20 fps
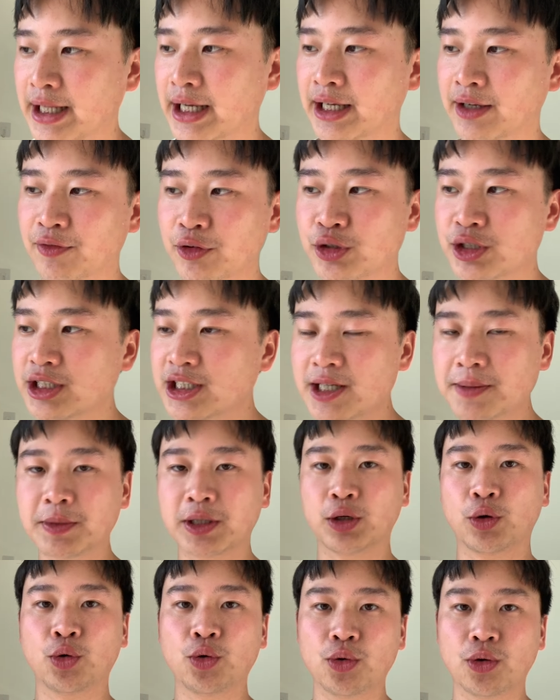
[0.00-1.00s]
Like if you see
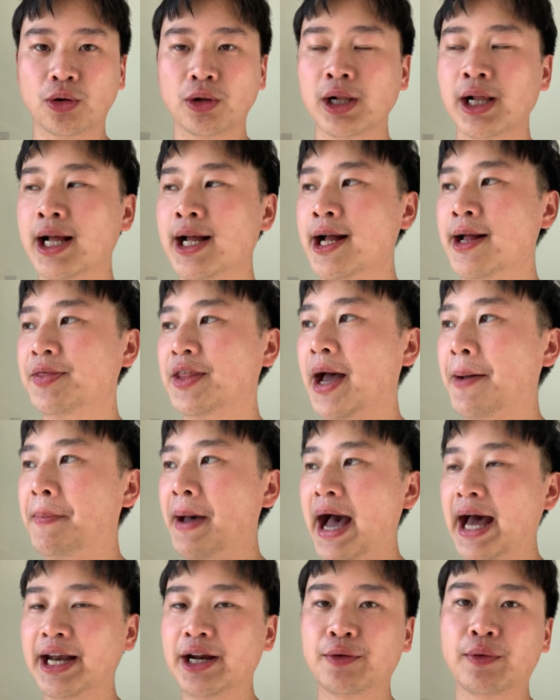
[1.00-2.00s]
something cool that
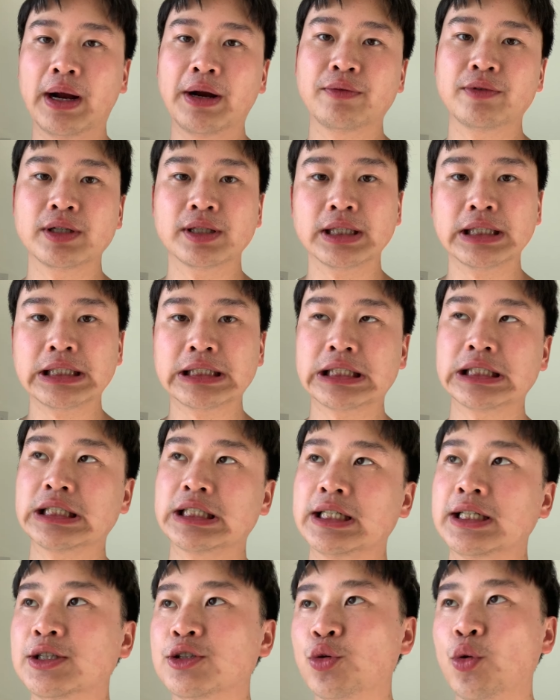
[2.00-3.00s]
Panerai
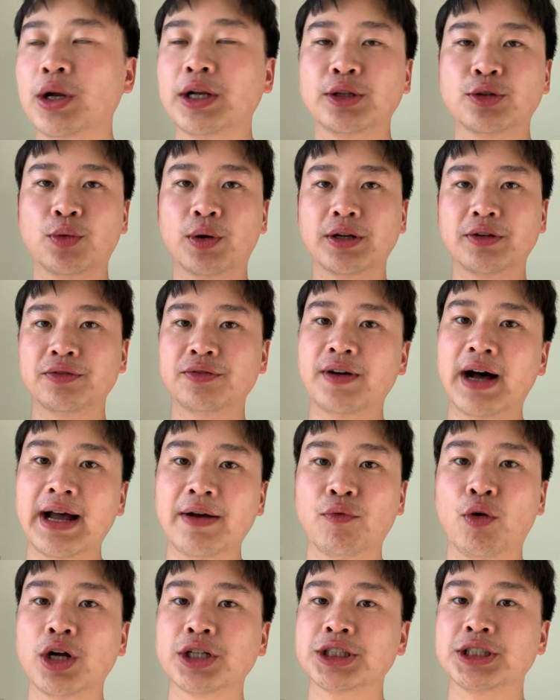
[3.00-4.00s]
releases in
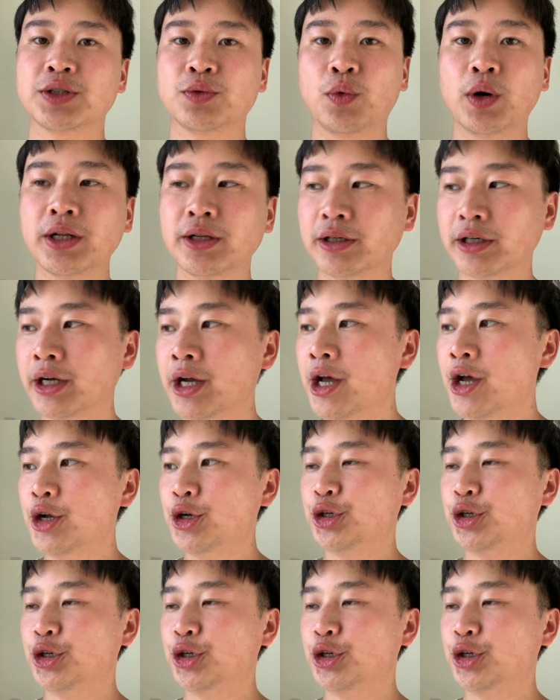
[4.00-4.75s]
2025, Watches and Wonder,